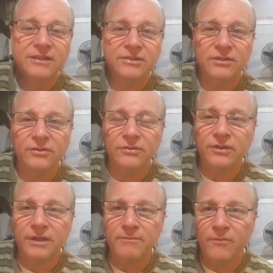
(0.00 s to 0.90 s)
to
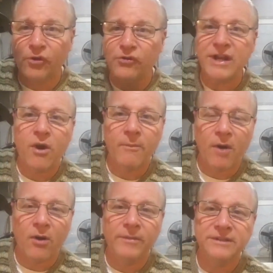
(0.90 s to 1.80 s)
the Marino
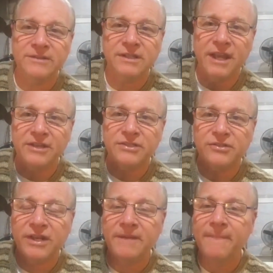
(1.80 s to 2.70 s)
moments in
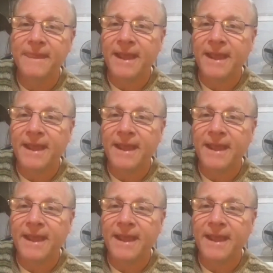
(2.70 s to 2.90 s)
history,